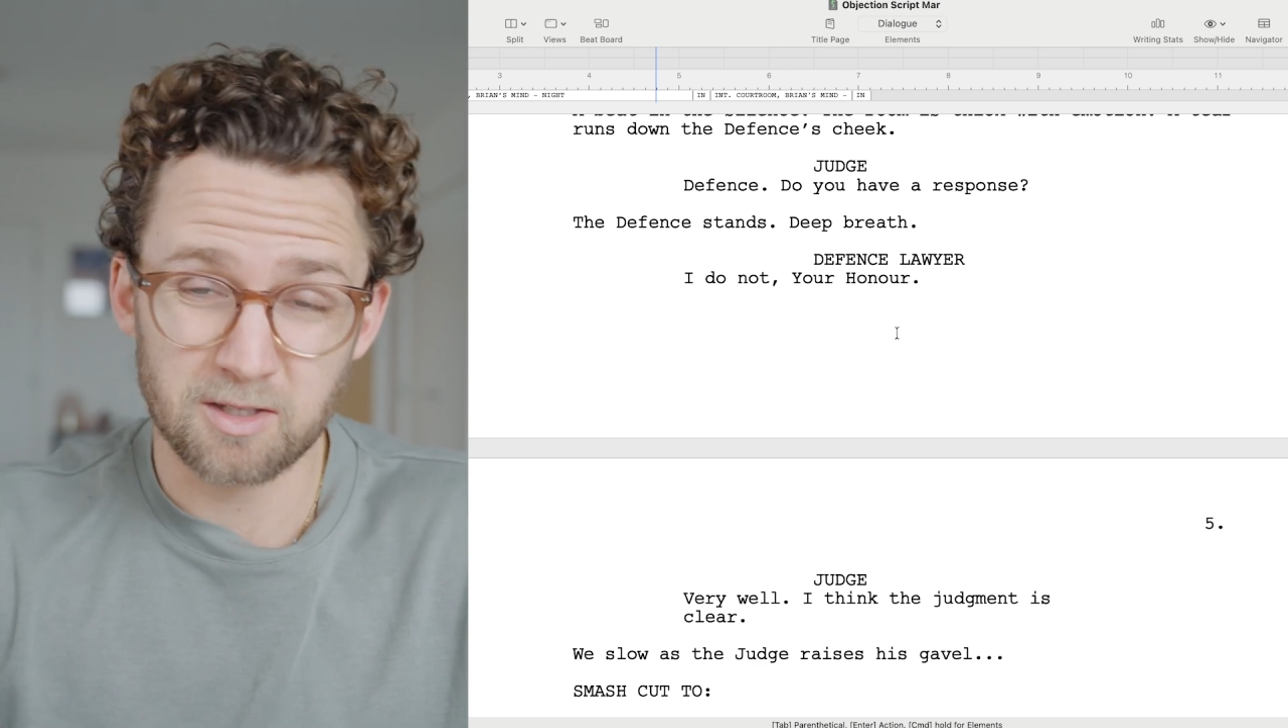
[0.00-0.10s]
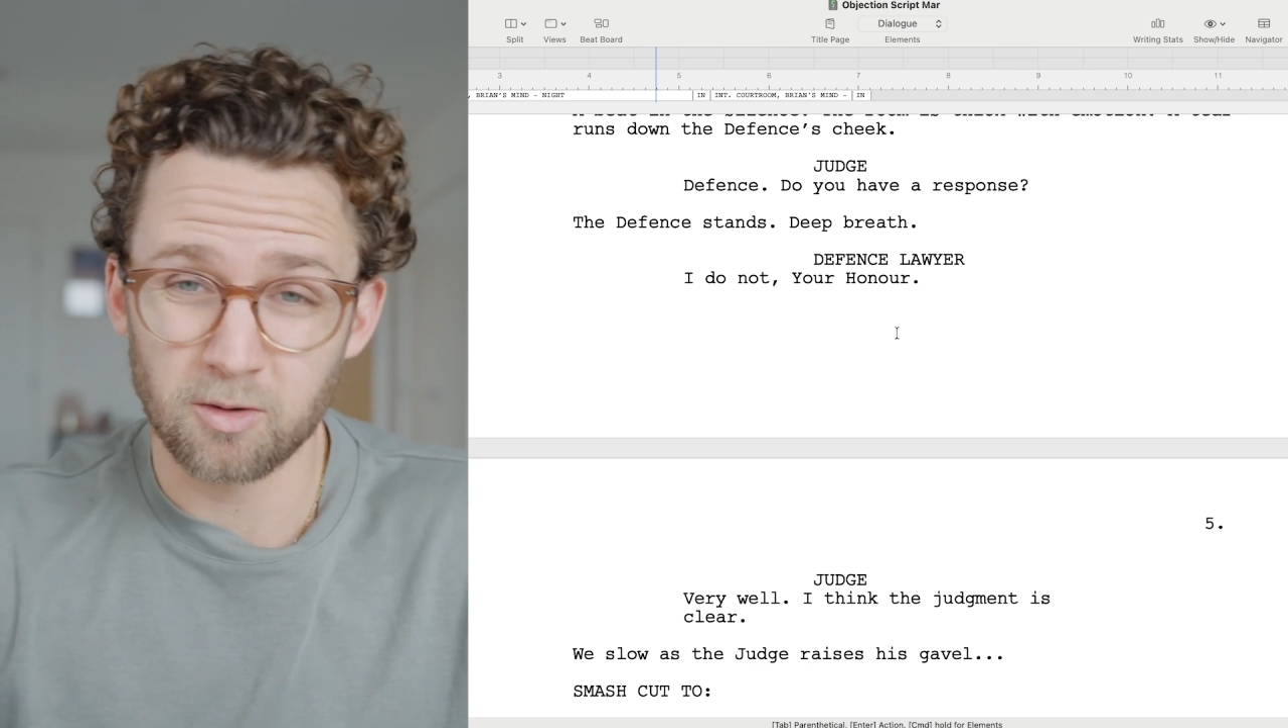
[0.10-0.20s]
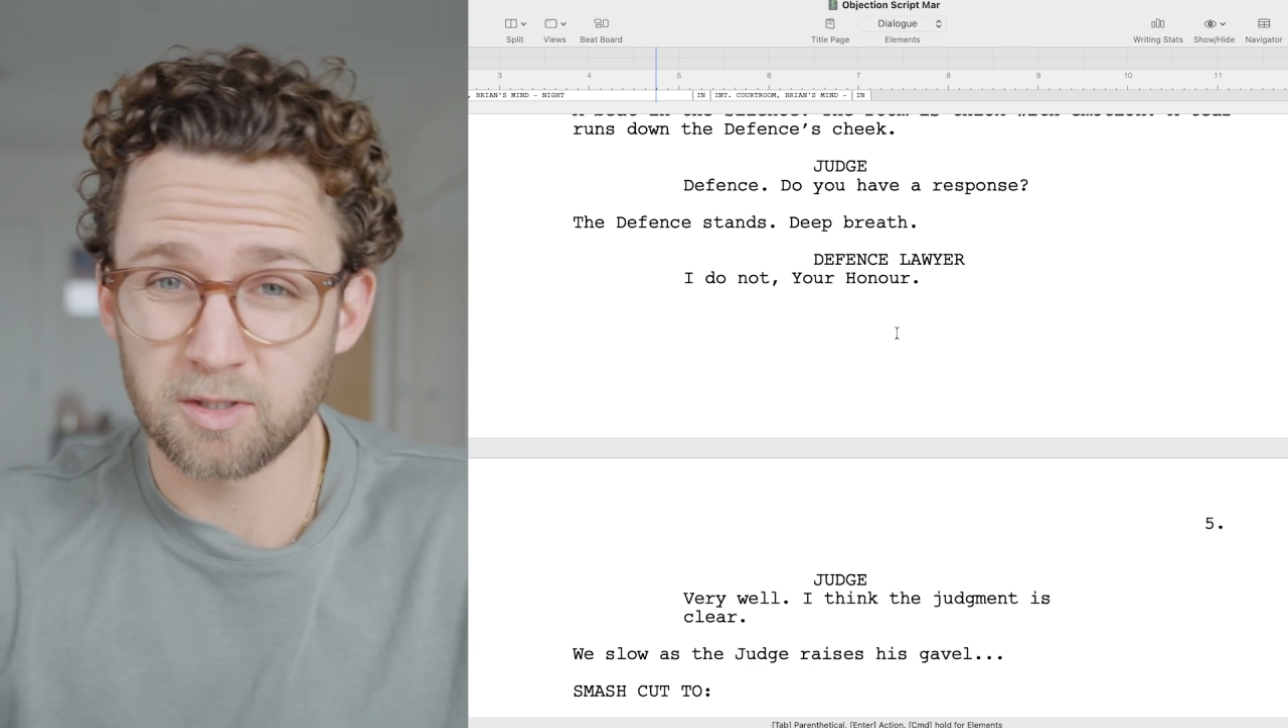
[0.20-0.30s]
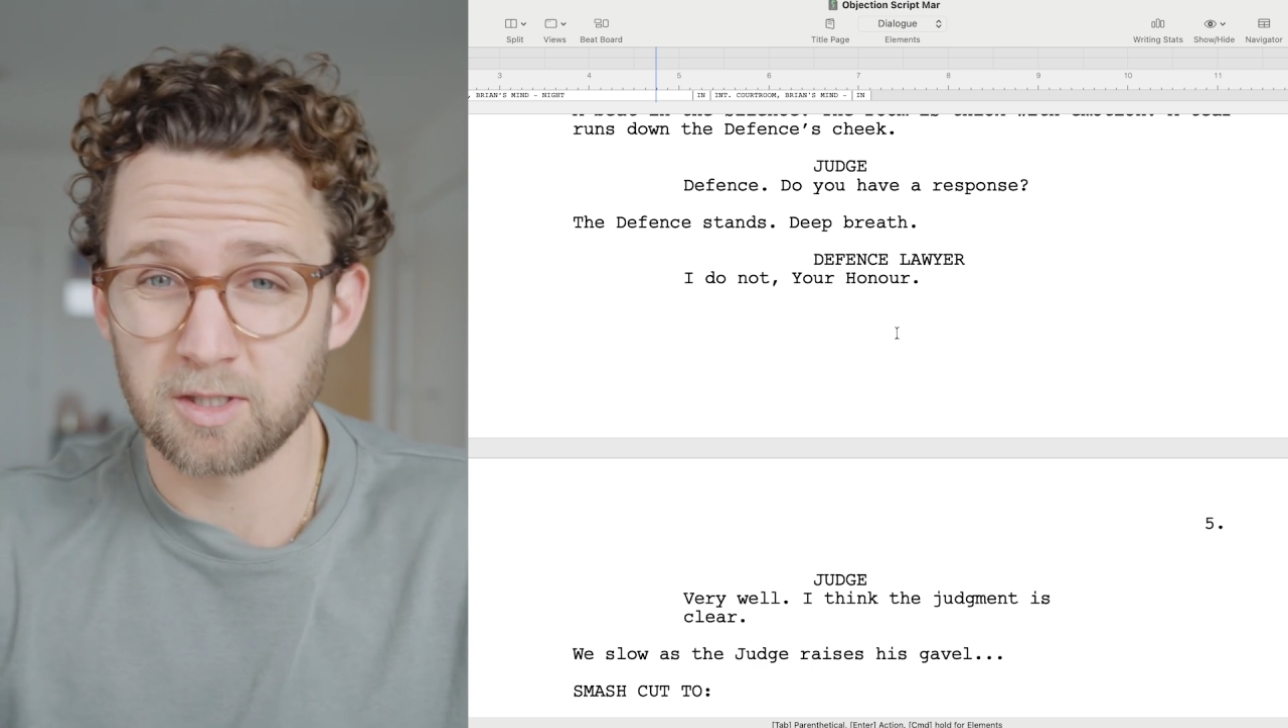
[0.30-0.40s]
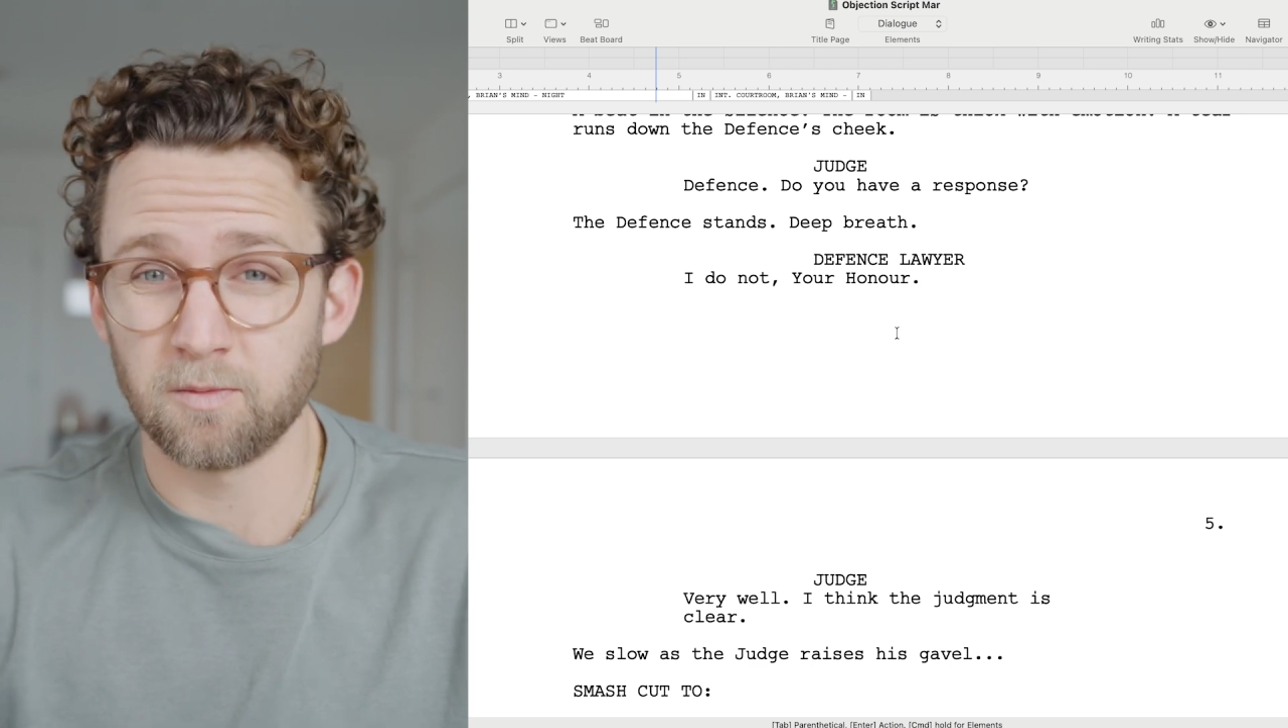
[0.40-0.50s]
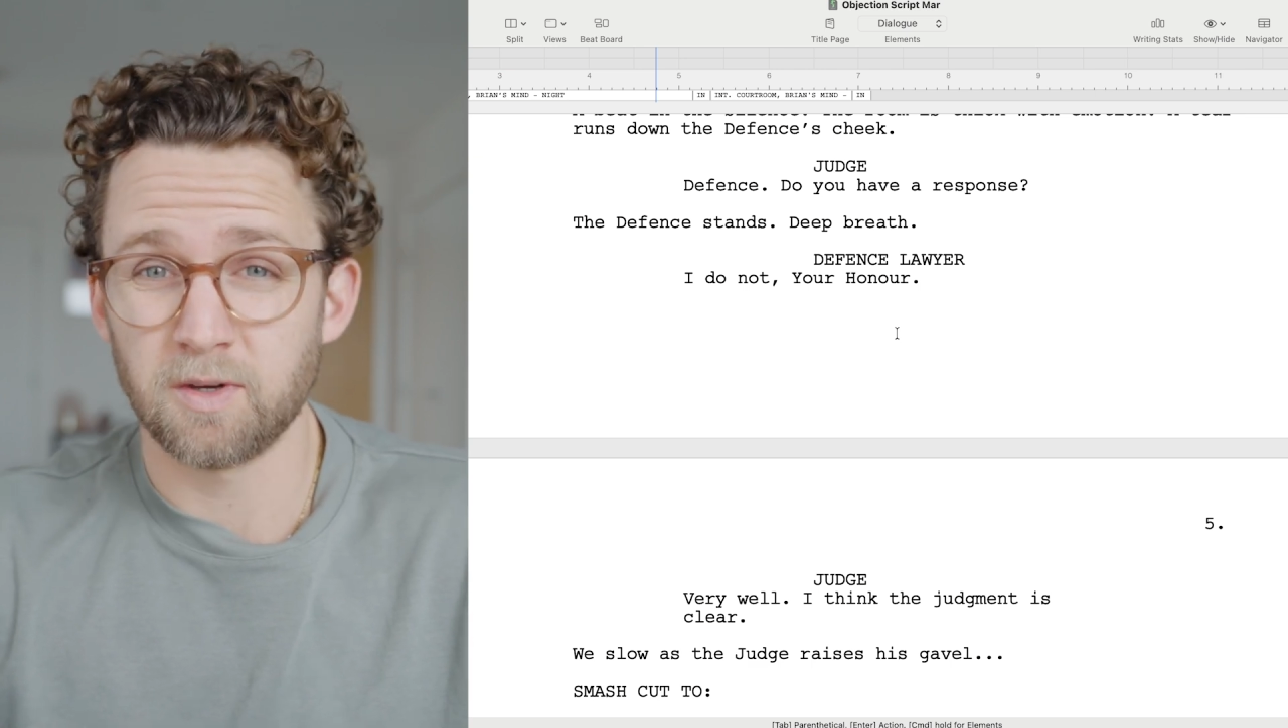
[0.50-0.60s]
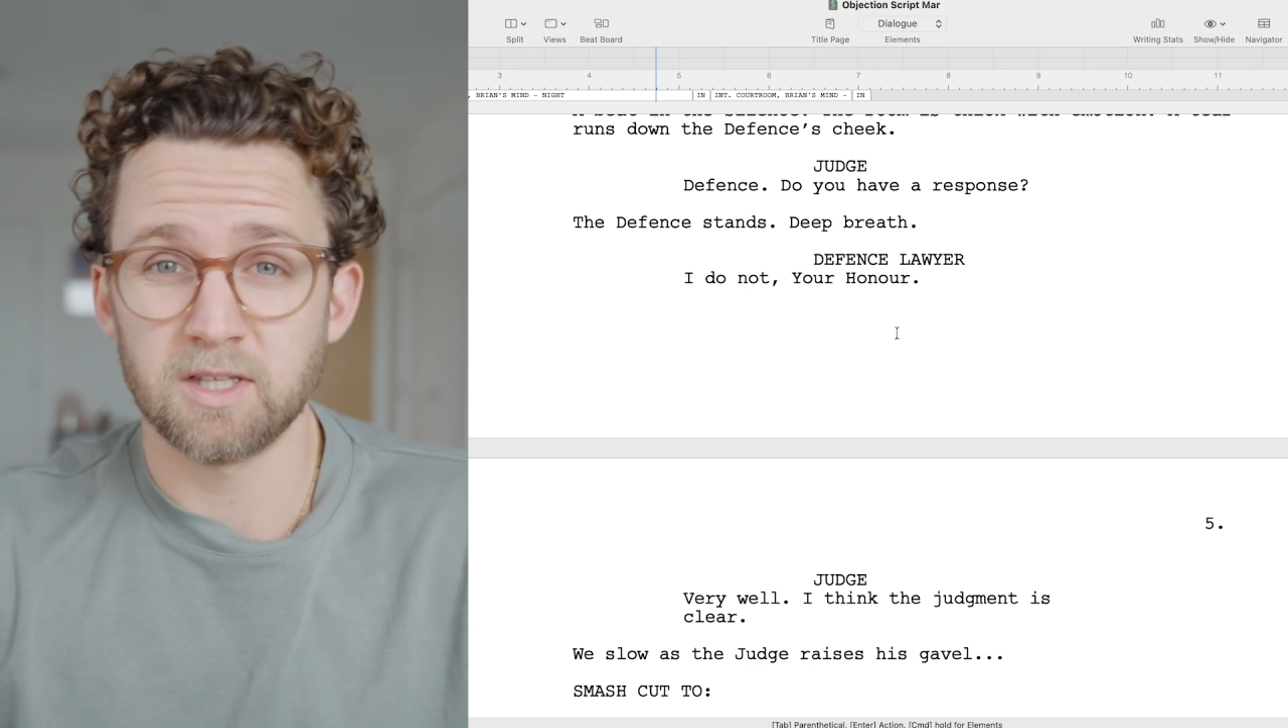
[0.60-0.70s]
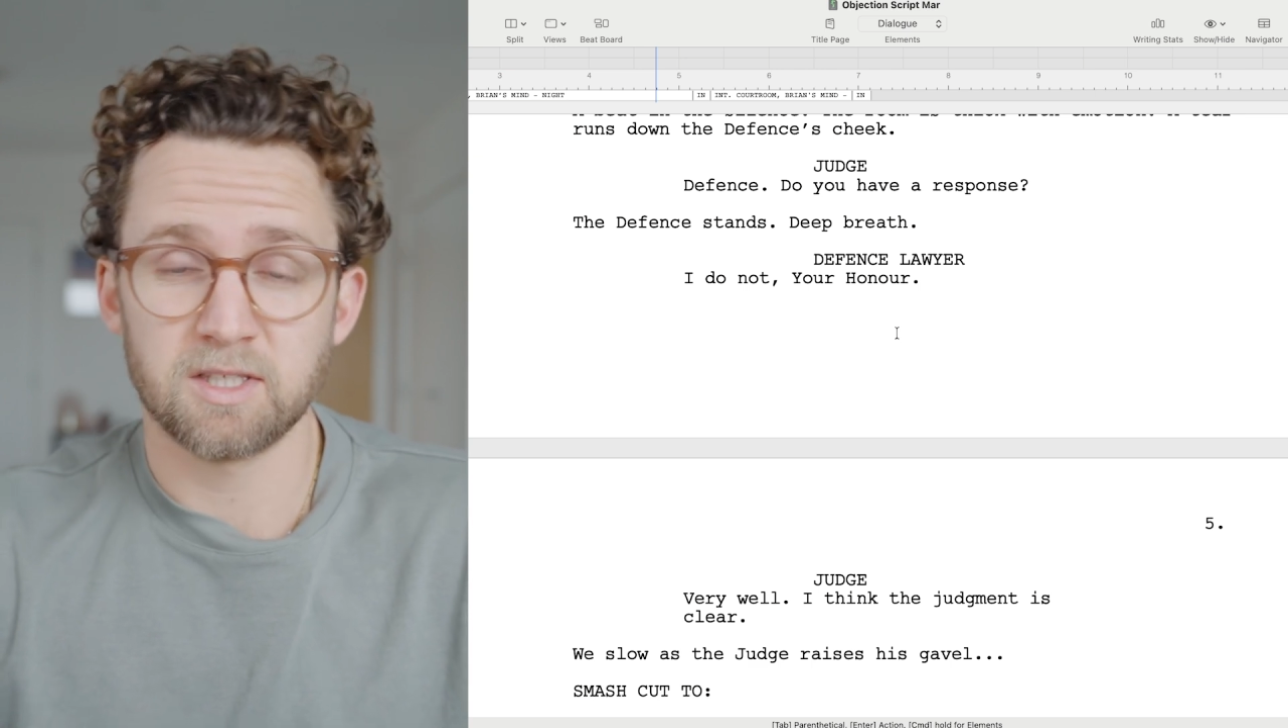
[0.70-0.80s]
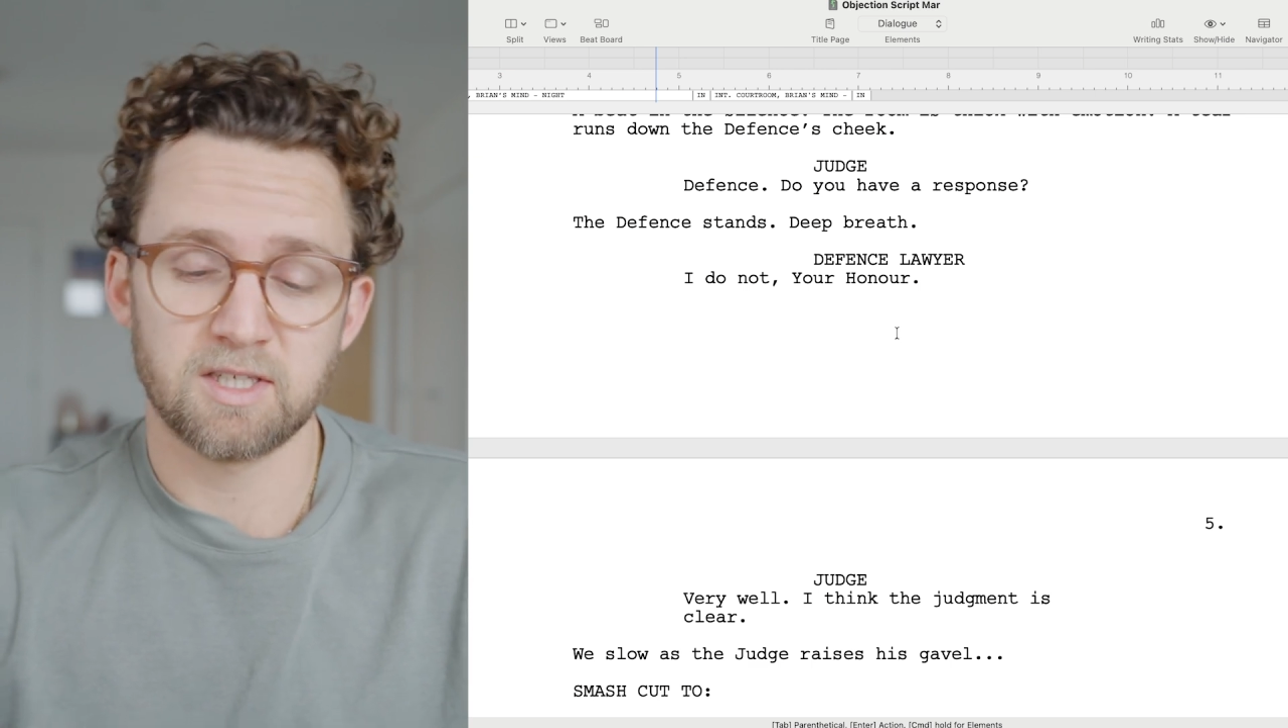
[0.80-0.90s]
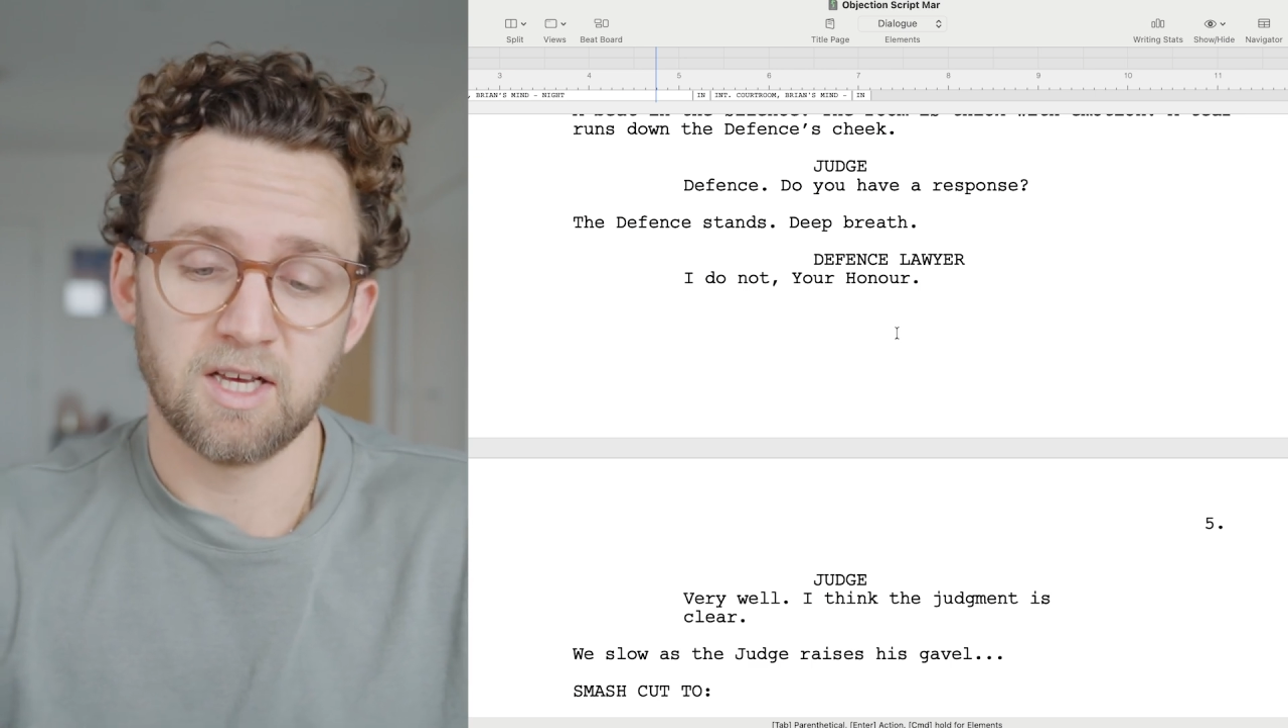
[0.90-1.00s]
lawyer is
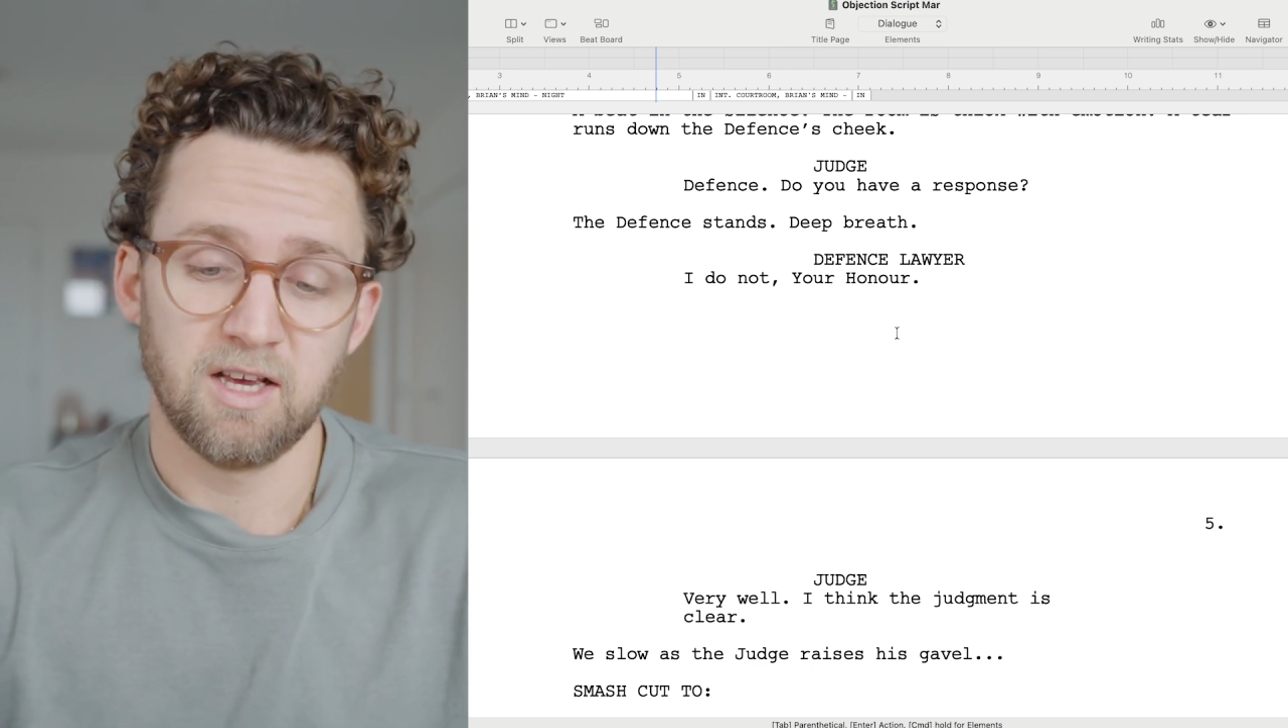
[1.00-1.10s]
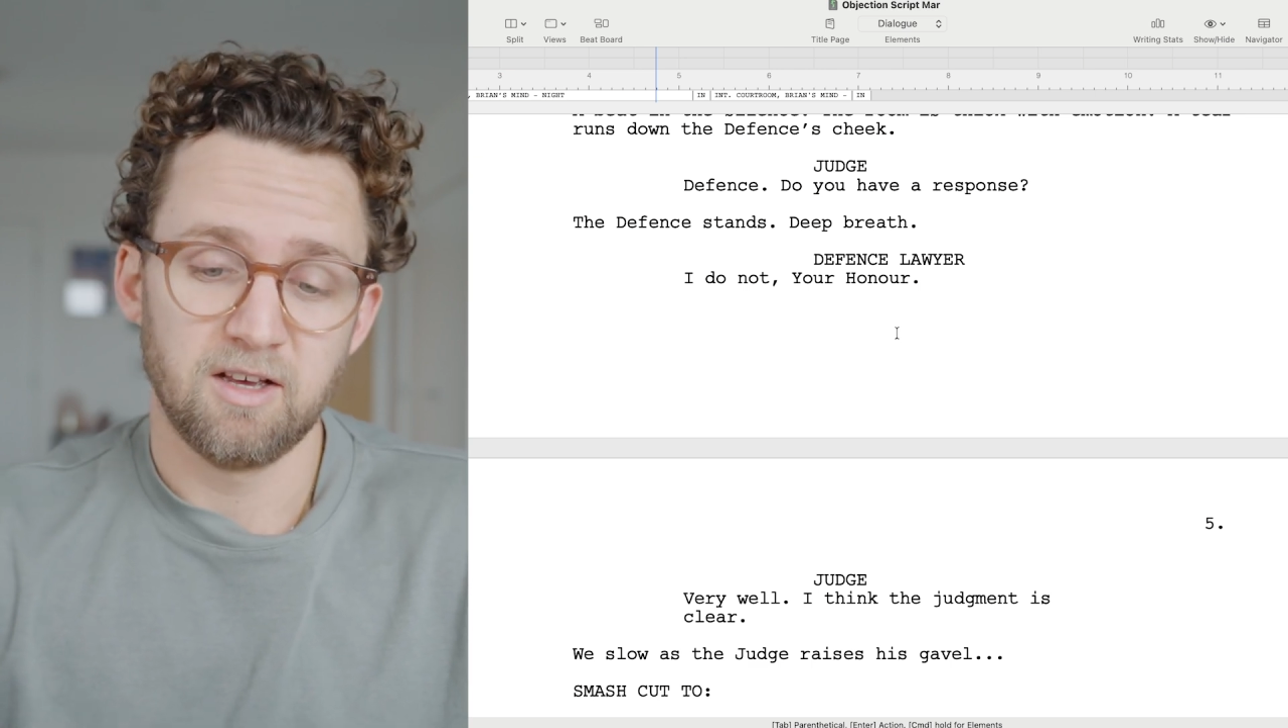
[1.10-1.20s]
convinced,